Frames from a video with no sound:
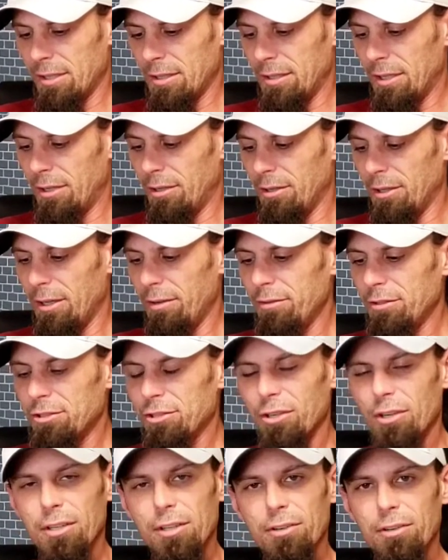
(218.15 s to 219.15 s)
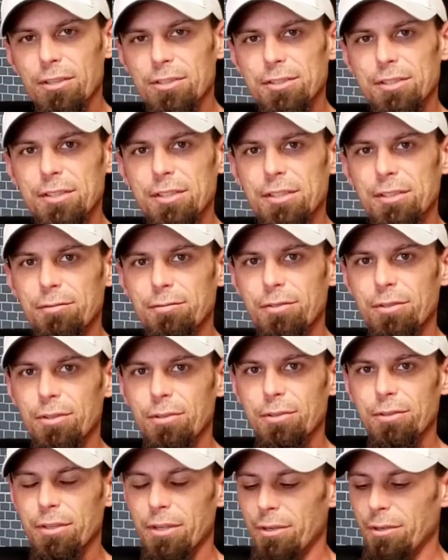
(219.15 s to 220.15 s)
Now 11Charlie RC, if you
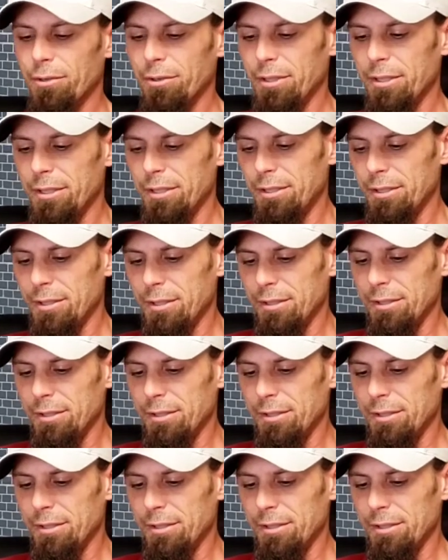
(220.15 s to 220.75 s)
don't know, he's